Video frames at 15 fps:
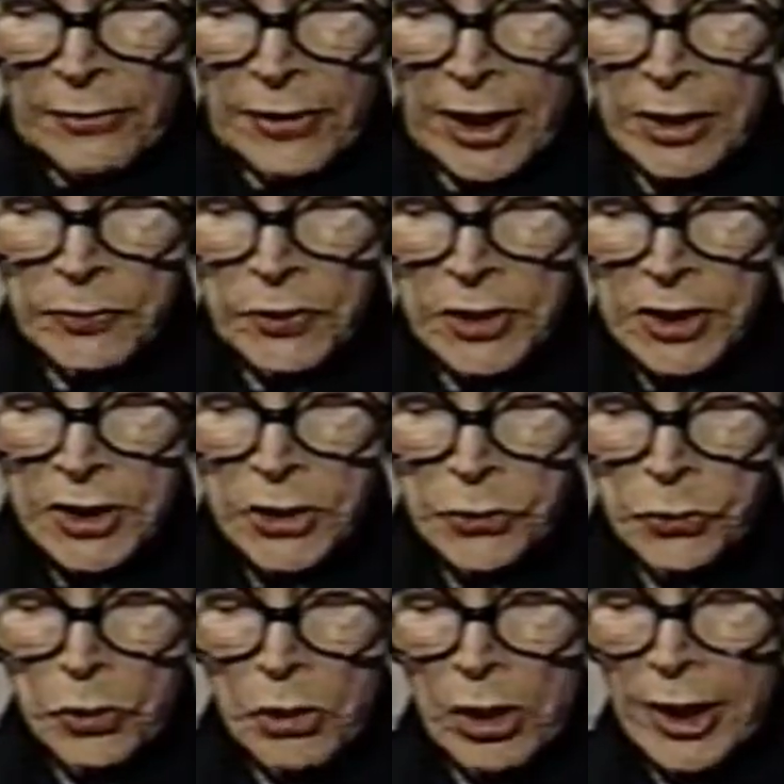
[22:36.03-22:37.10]
They were
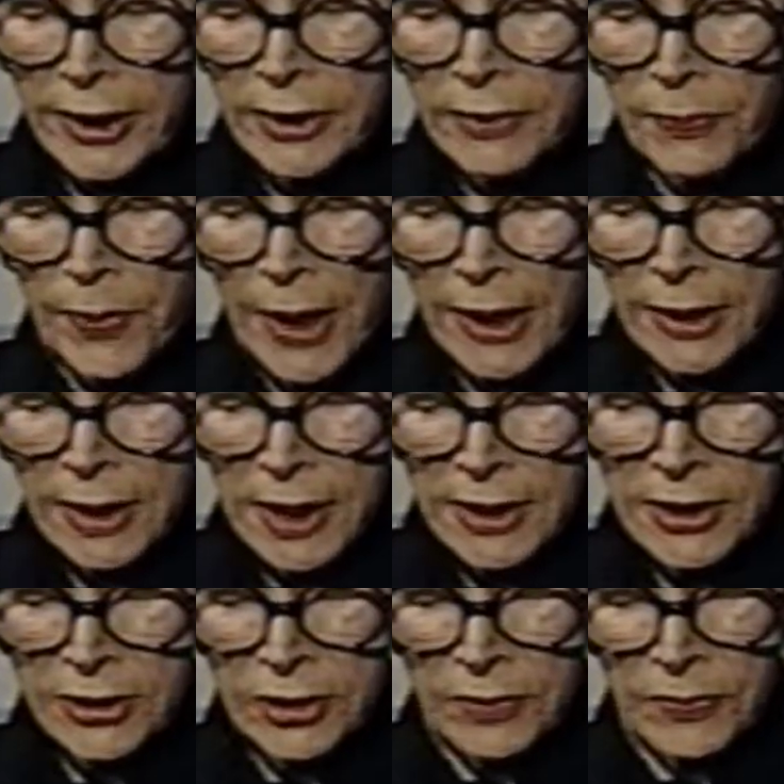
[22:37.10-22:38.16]
destroyed by
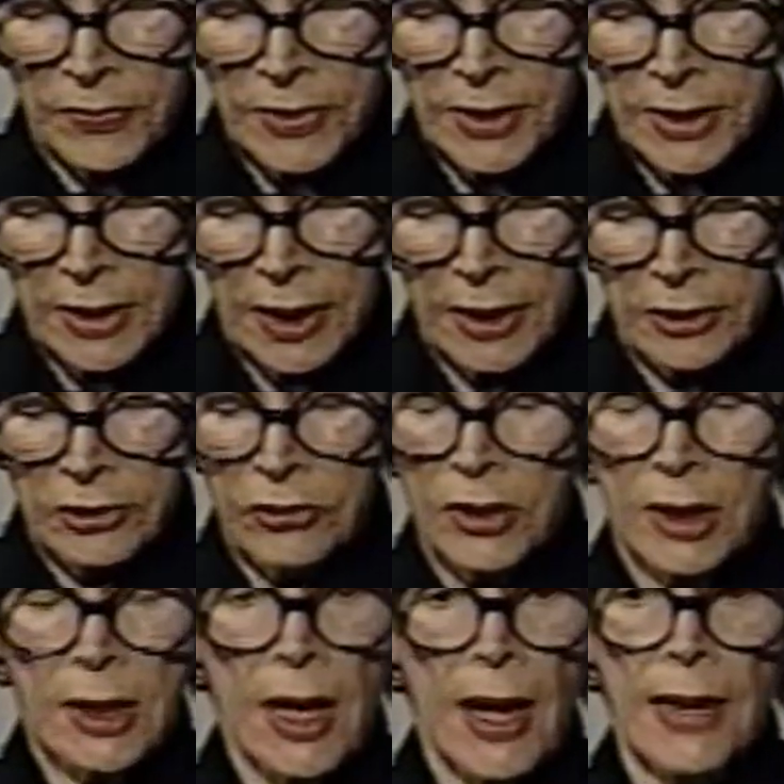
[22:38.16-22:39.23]
customs under
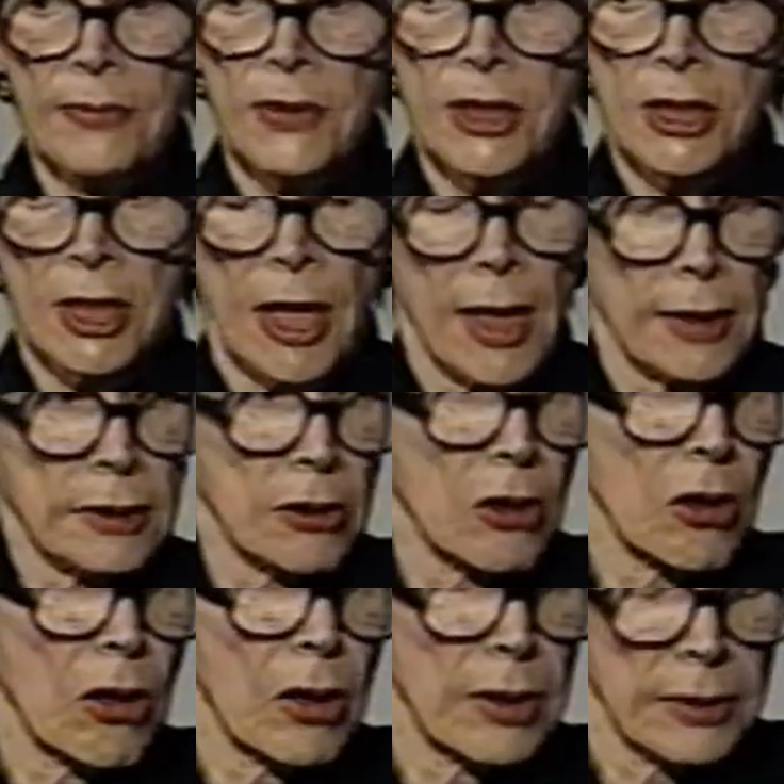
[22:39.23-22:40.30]
the Comstock
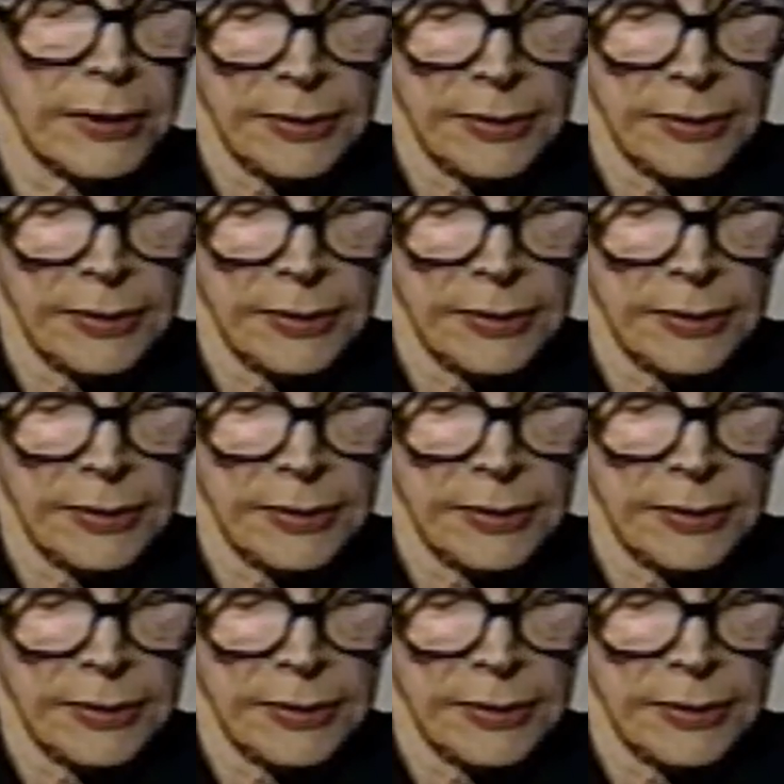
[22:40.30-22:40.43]
Law.